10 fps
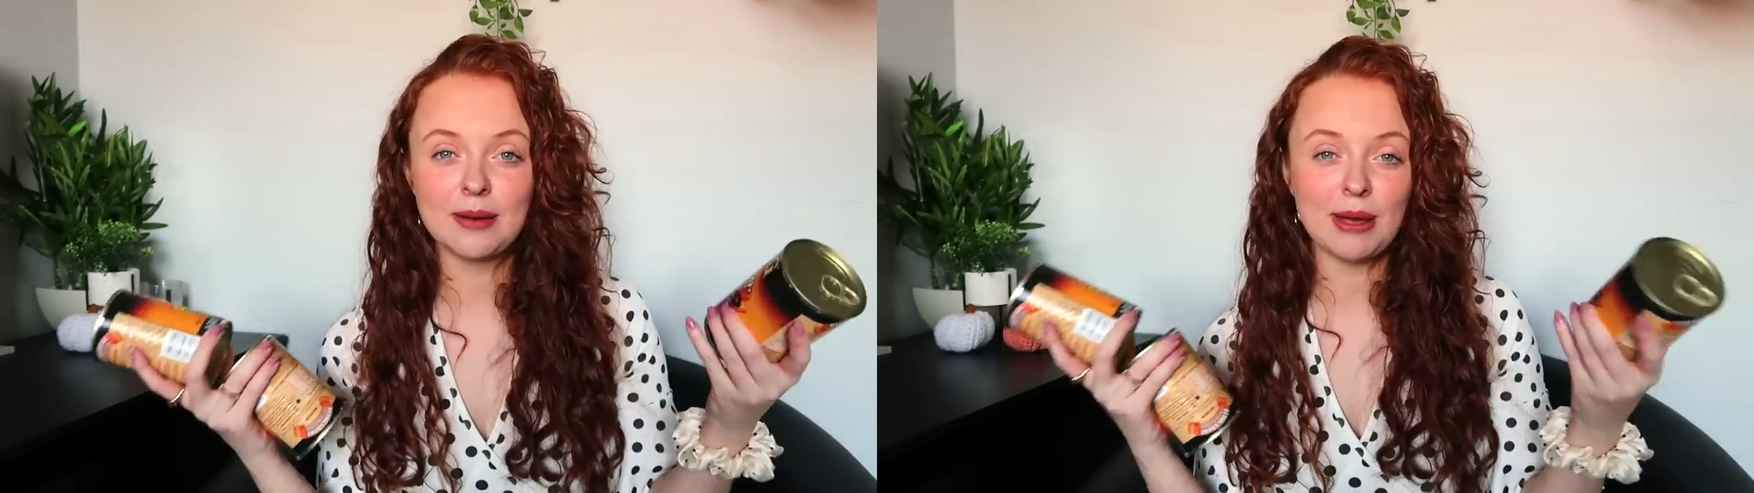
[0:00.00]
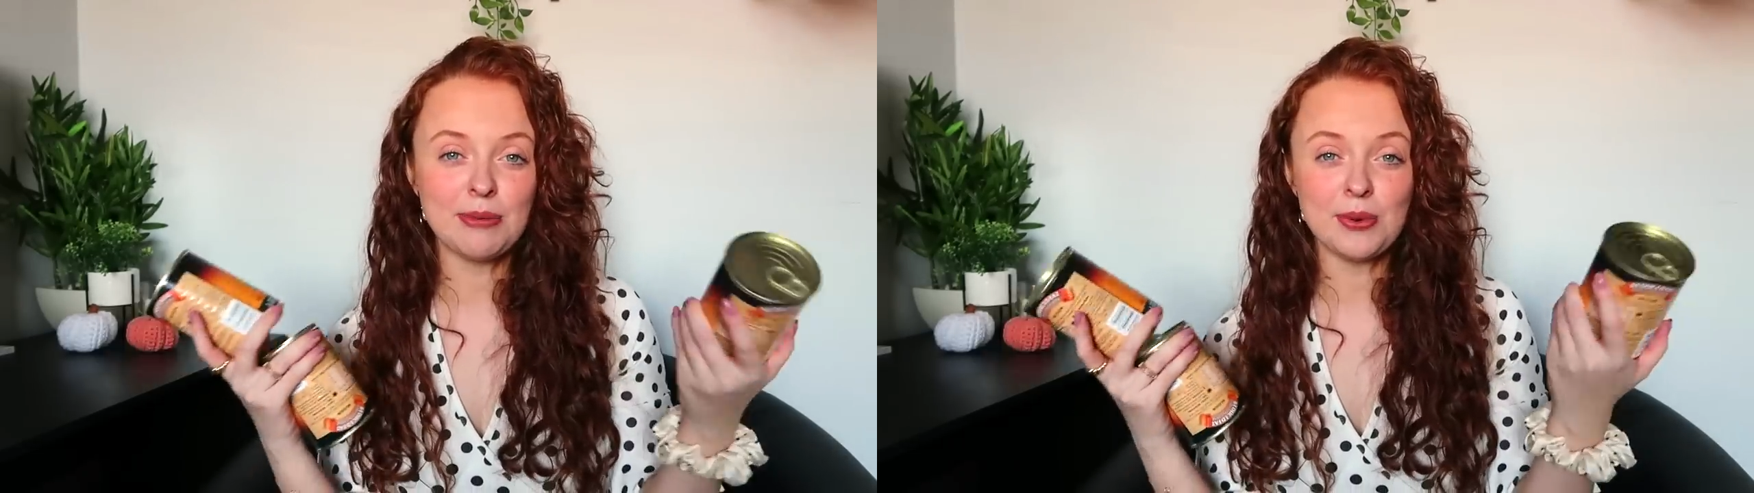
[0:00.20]

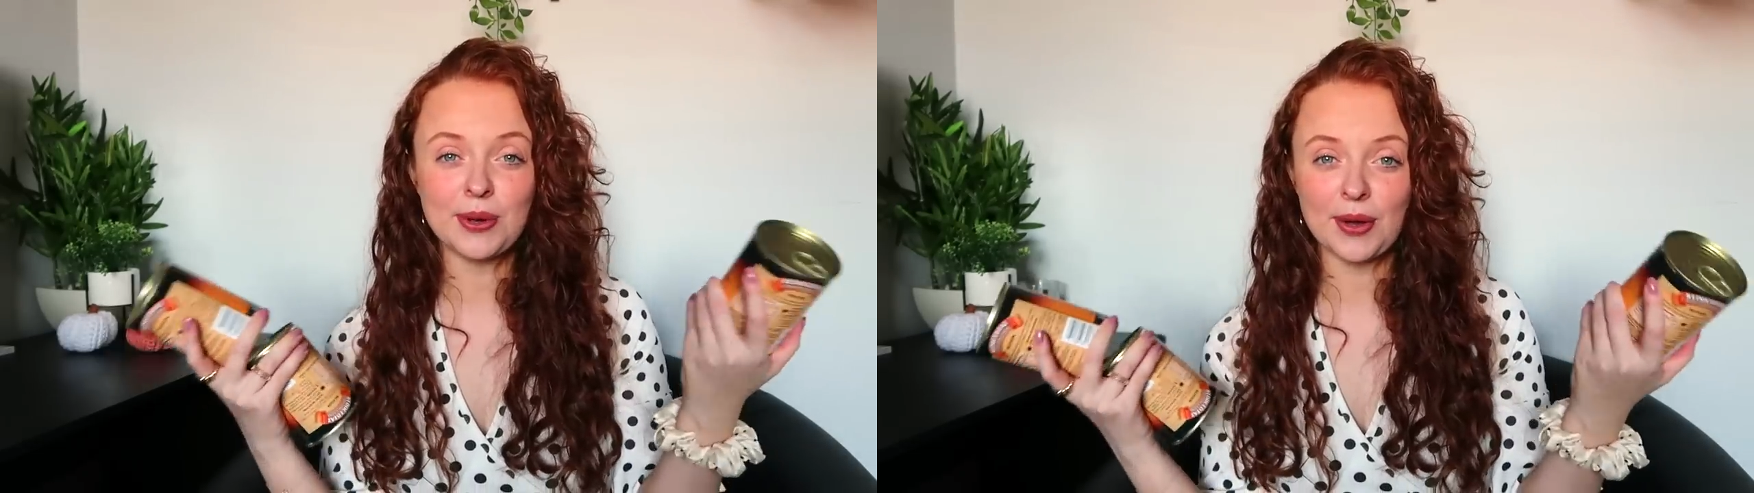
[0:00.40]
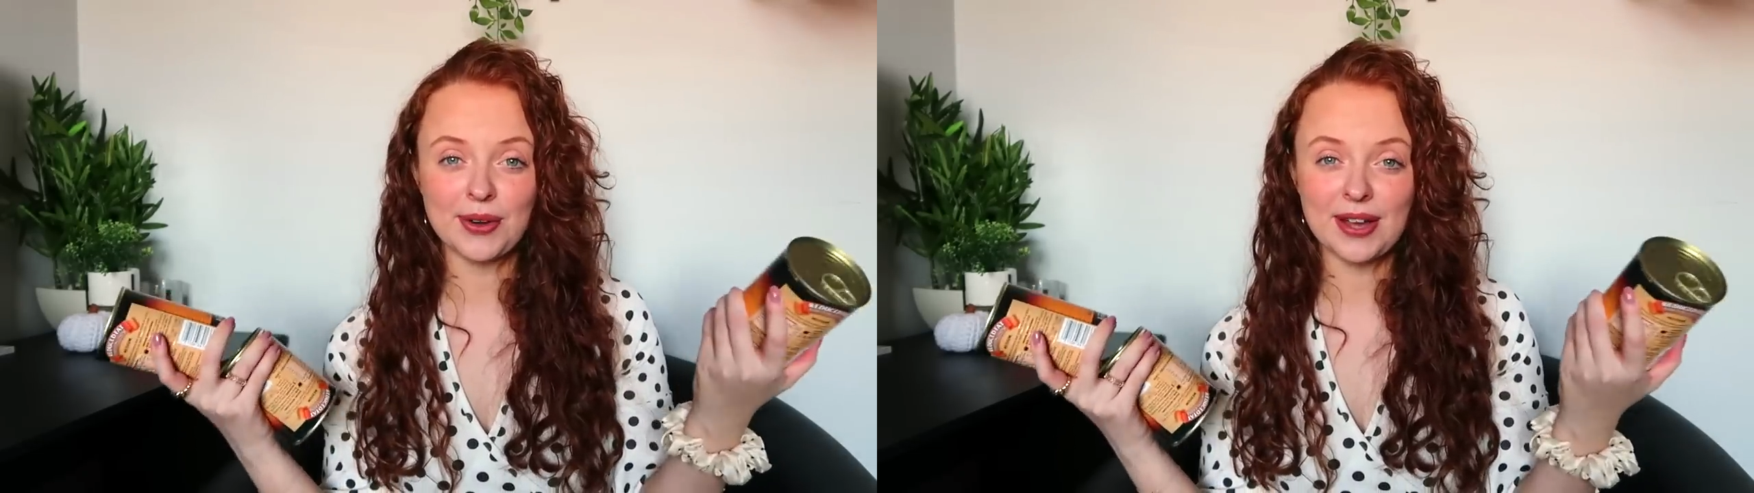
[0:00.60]
maybe we're
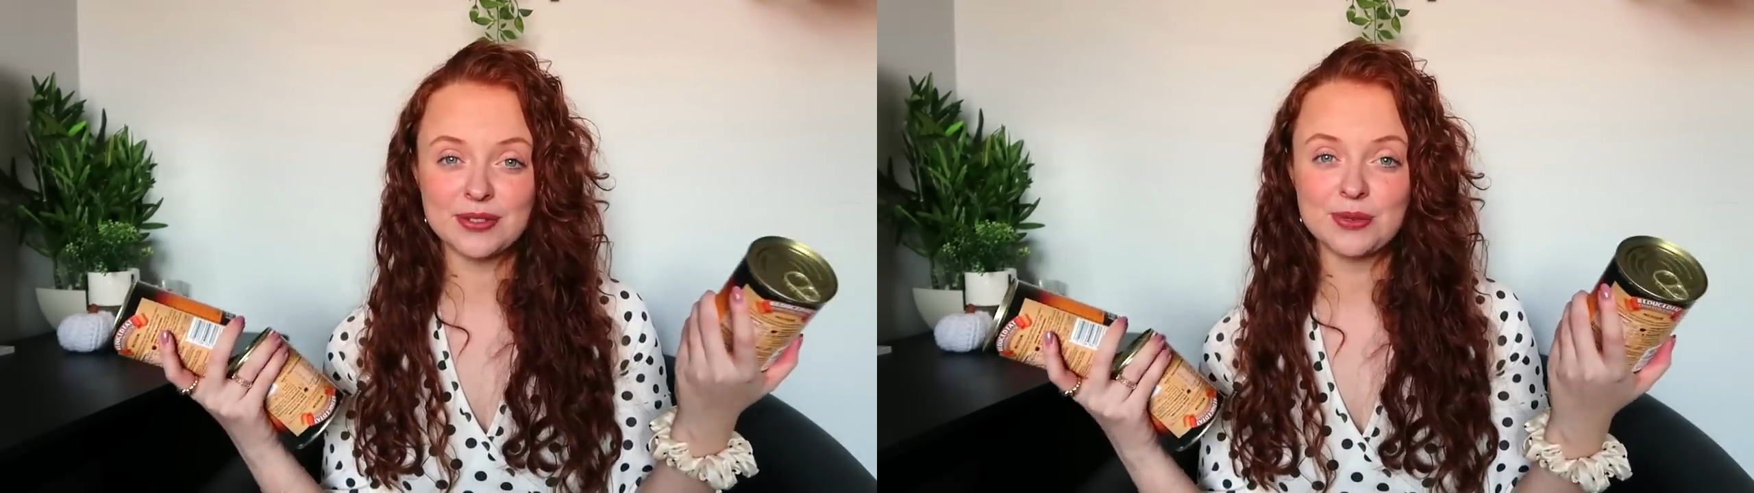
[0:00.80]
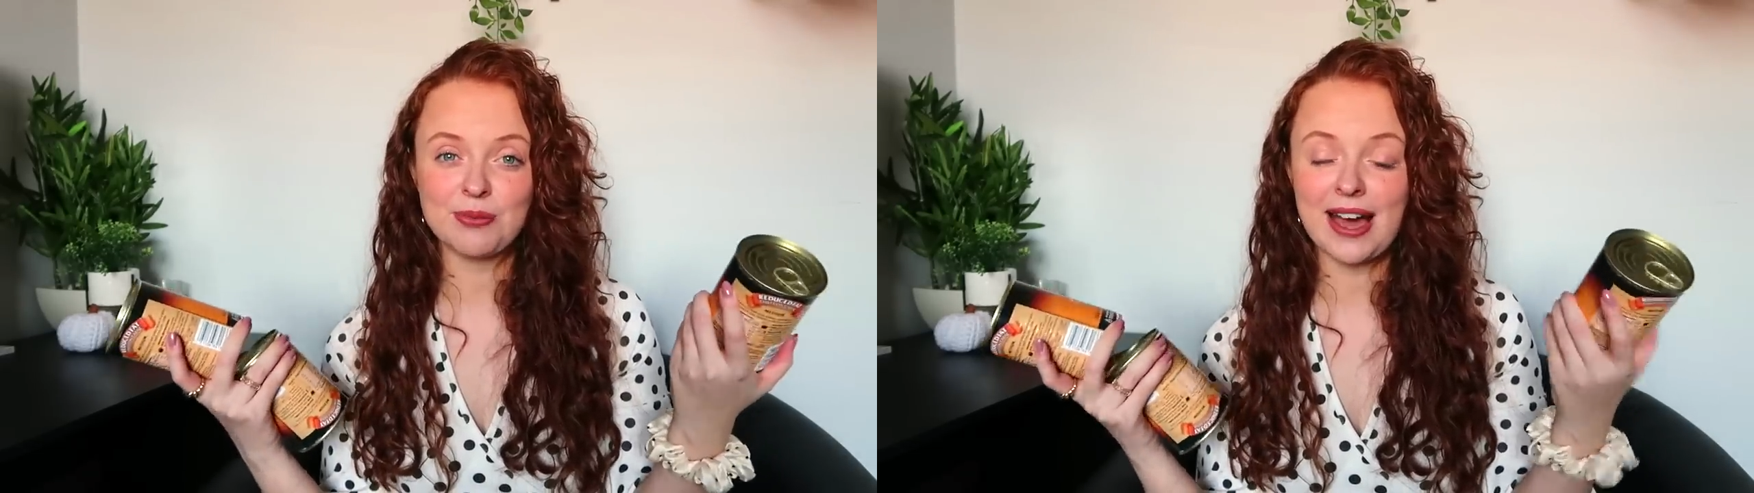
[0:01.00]
going out
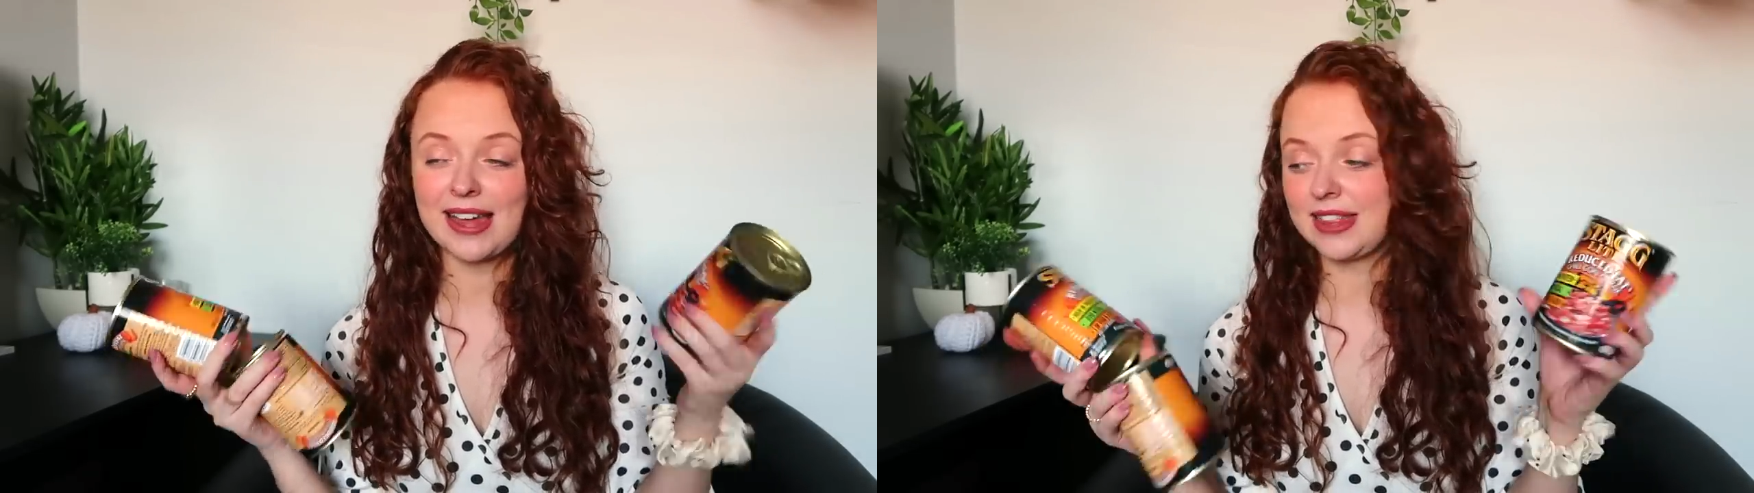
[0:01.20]
somewhere,